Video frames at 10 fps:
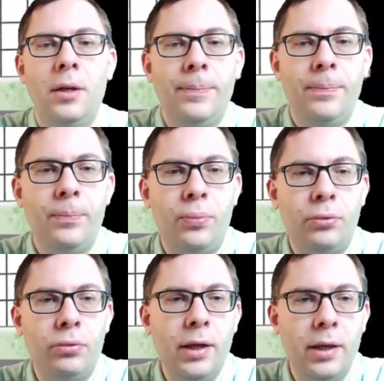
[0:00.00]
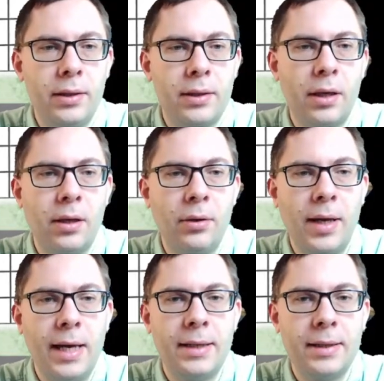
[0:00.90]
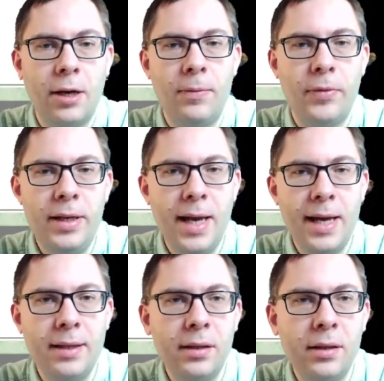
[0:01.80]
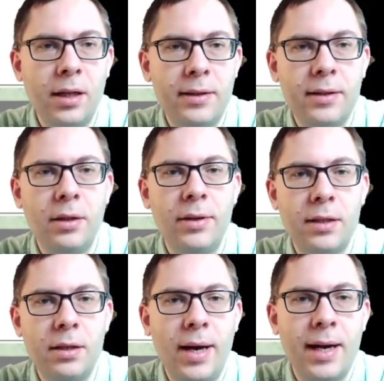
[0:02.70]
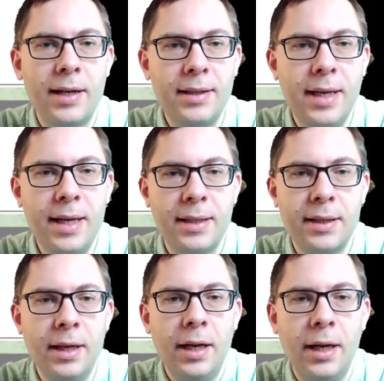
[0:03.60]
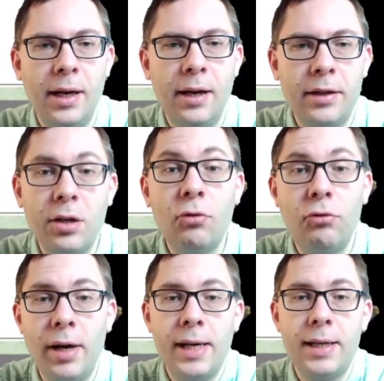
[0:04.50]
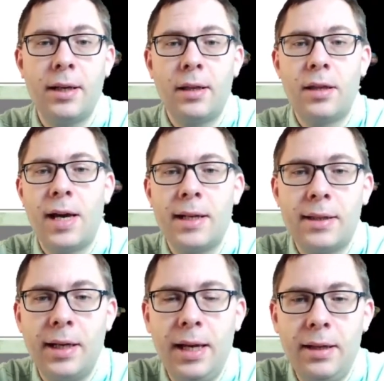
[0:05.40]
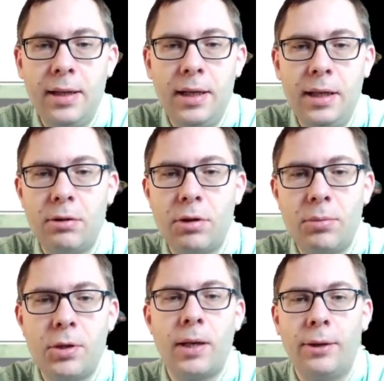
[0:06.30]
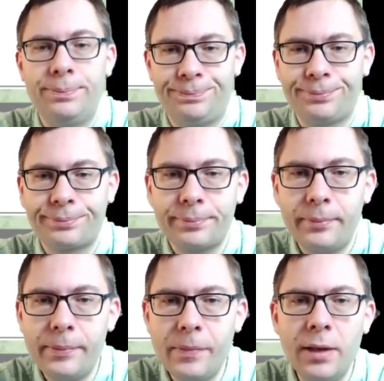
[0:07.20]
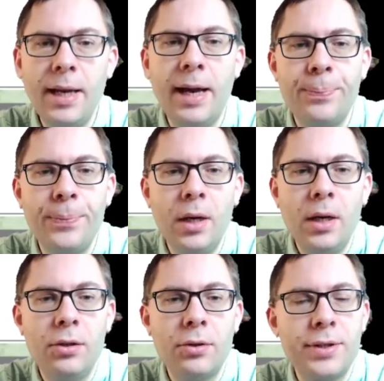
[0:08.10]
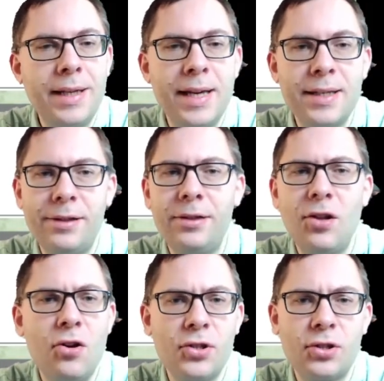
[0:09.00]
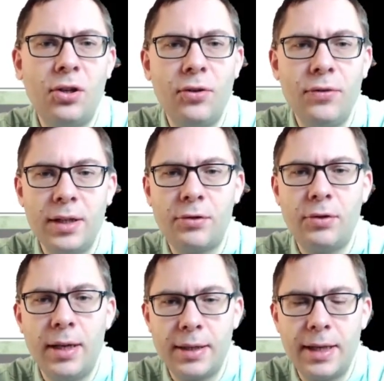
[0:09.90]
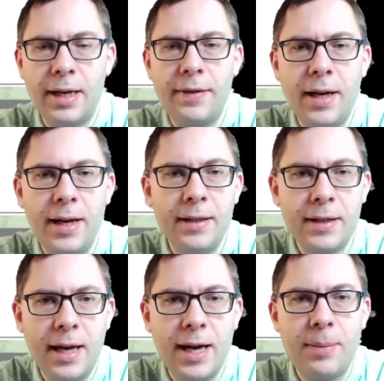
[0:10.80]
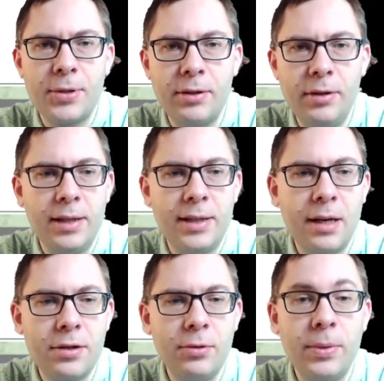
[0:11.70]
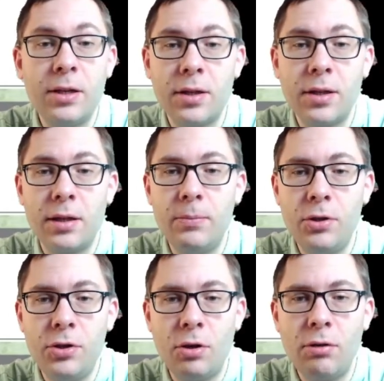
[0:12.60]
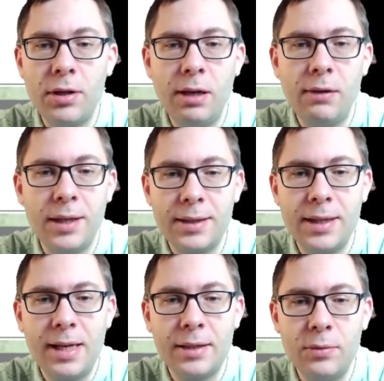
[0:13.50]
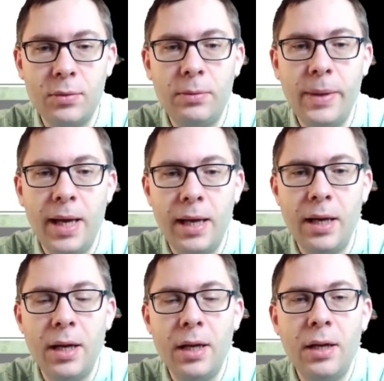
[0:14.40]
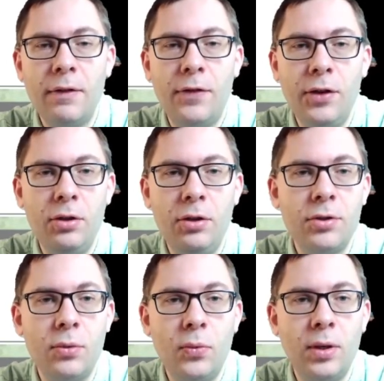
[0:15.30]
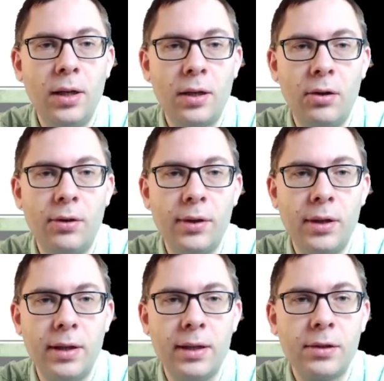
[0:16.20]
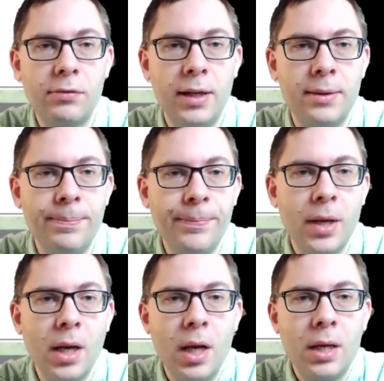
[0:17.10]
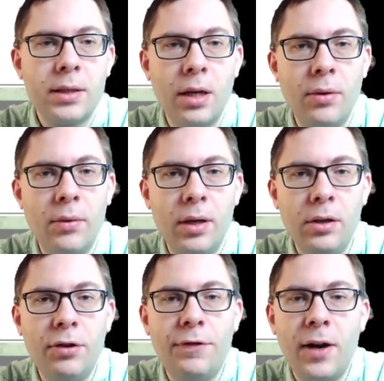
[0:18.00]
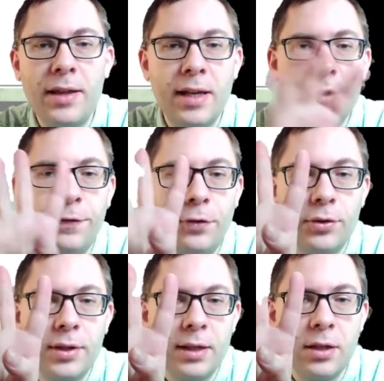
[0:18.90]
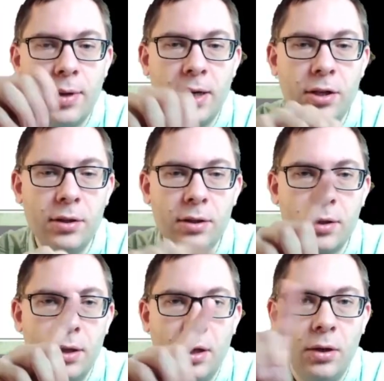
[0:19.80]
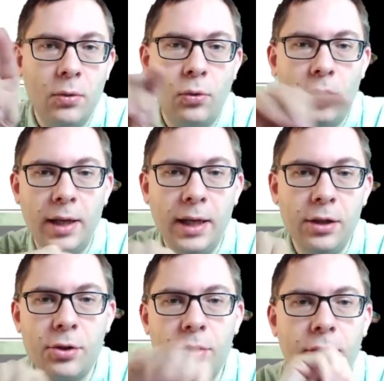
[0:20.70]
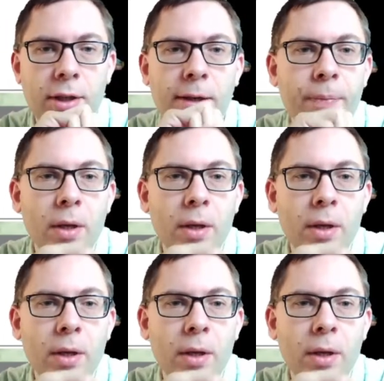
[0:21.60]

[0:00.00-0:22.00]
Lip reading: Brilliant. Okay, so the next thing I'd like you to do is to access the grid that's in the description below. Now, you'll see there's lots on this grid, and that is absolutely intentional because the majority of this lesson will be for you to work on this grid. So you'll find there's 4 situations, 1 at each corner.